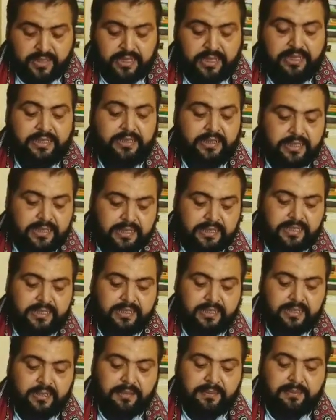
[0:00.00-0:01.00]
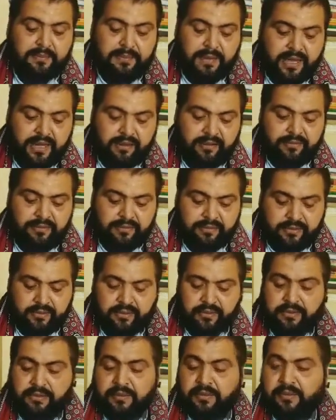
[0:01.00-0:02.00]
In this
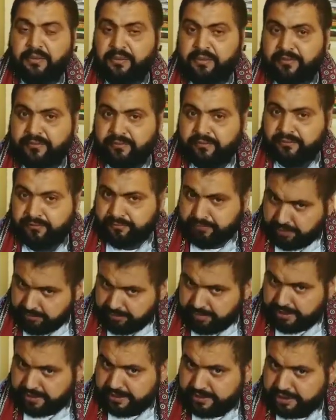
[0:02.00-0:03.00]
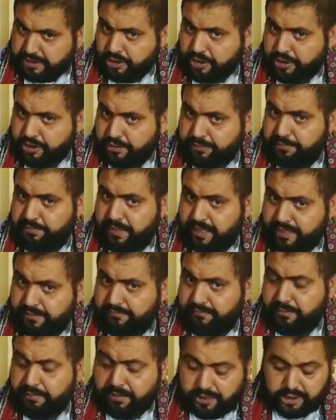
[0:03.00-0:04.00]
male-female relationship,
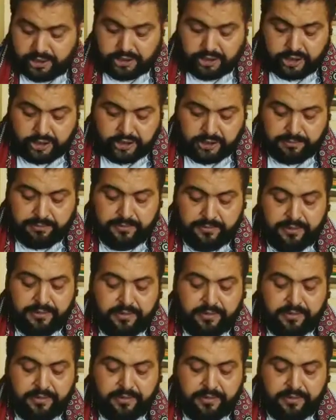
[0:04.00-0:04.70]
man-woman relationship,